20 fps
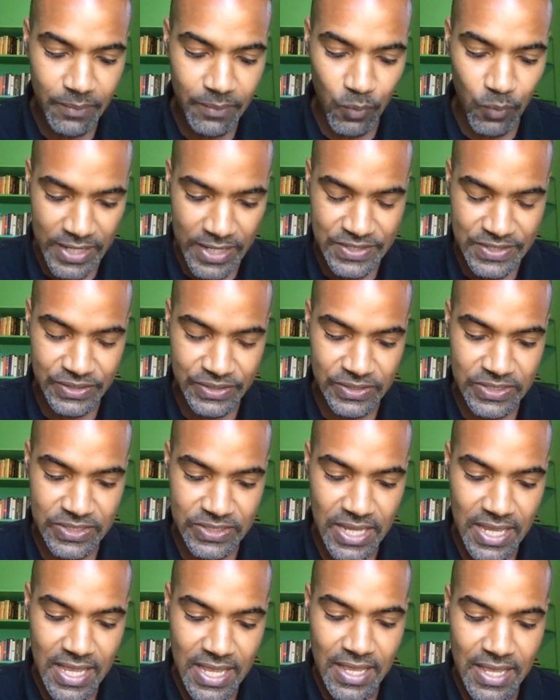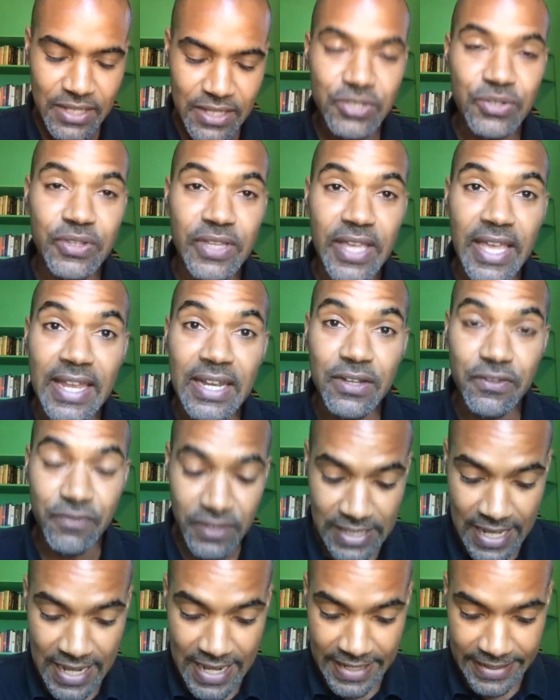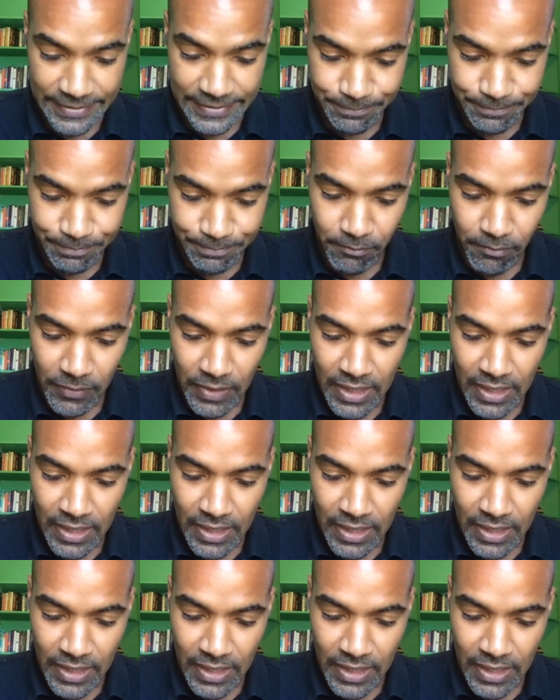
in Brussels to the end of the line,